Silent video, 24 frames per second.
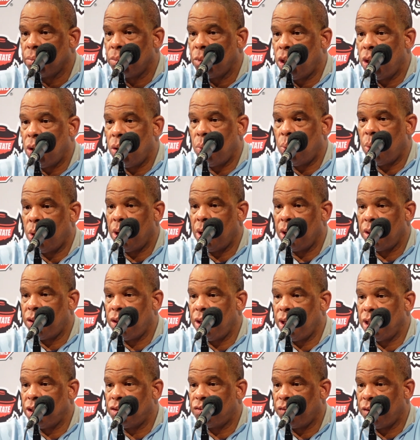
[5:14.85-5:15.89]
You know, one of the
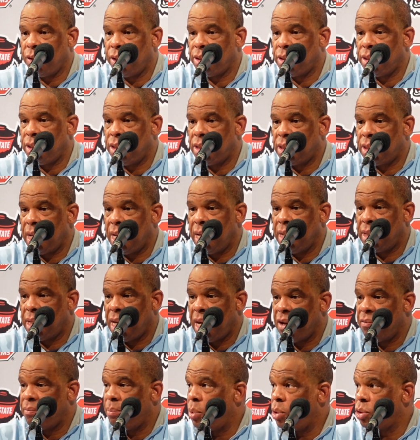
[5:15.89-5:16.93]
things for NC State, they
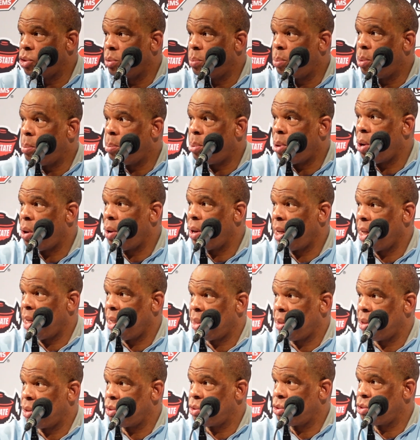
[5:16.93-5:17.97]
have multiple ball
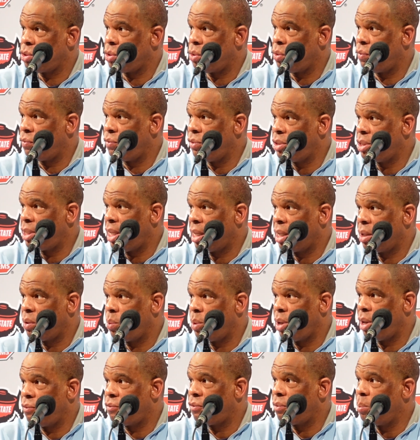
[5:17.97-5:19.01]
handlers. So if you take it
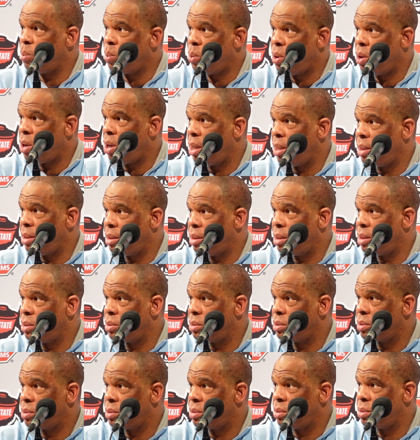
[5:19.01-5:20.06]
away from one,
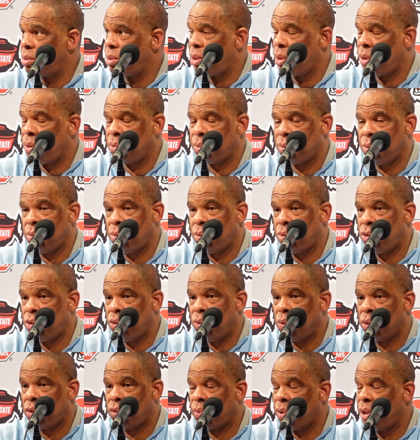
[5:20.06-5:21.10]
there's, you know, two
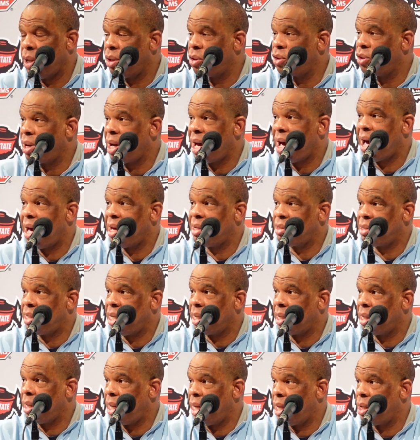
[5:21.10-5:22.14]
or three other guys
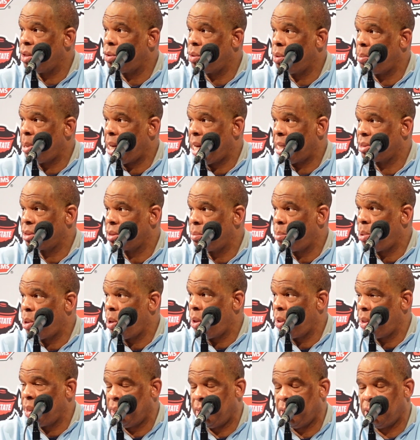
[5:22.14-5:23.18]
that can handle the
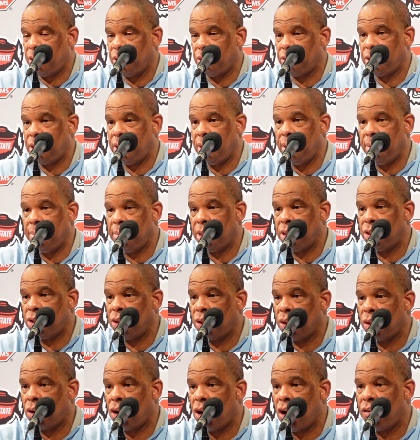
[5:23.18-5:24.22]
basketball and get their team into
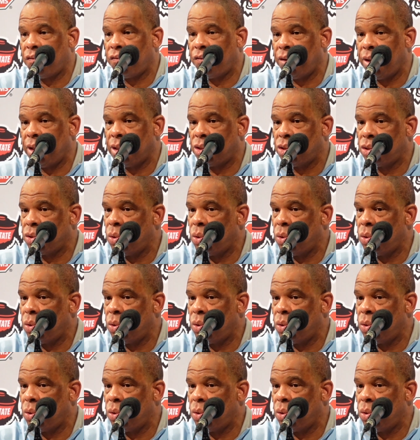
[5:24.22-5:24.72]
their offense.